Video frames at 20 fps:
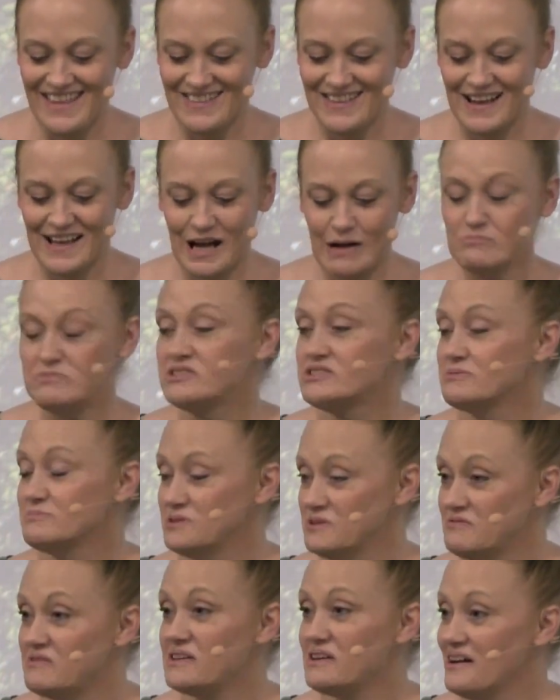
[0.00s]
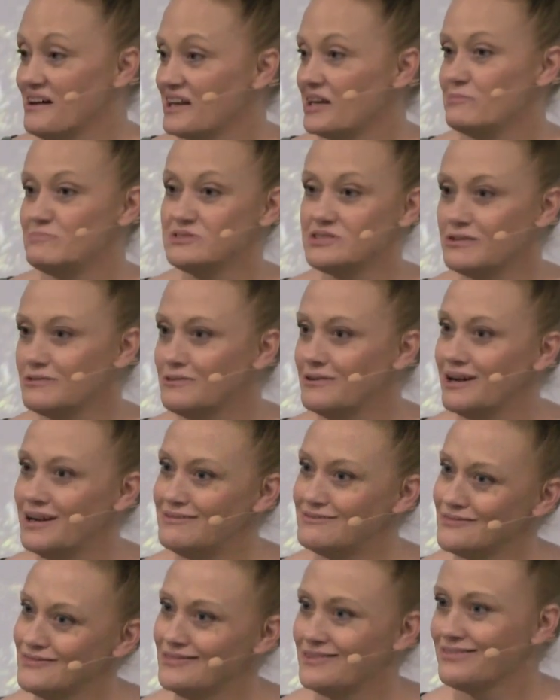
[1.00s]
Like, I'm just moving on. I'm so
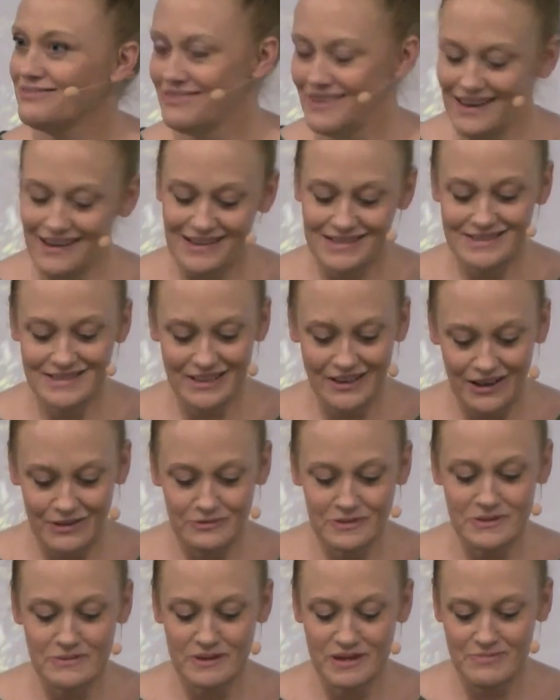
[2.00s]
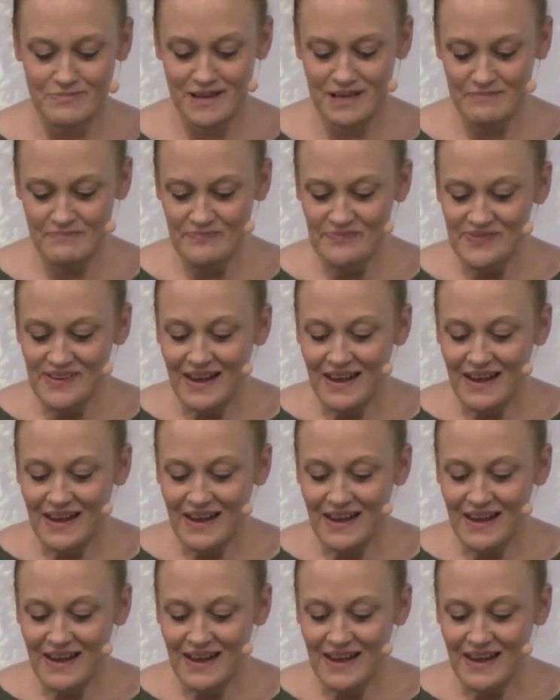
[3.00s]
grateful. Thanks. God was with me.